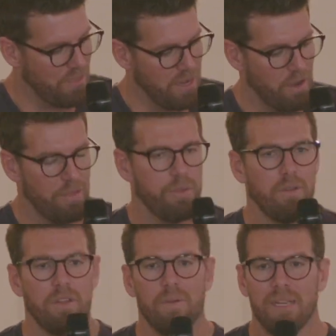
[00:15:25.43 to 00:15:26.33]
They go
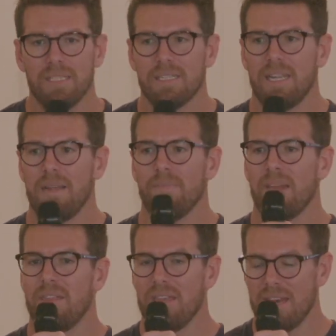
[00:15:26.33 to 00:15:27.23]
through the Red Sea,
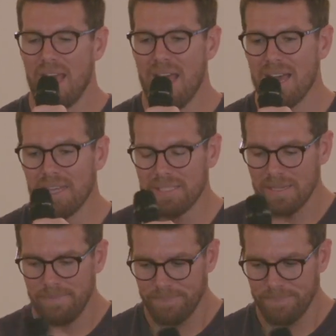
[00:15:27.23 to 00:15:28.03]
and then as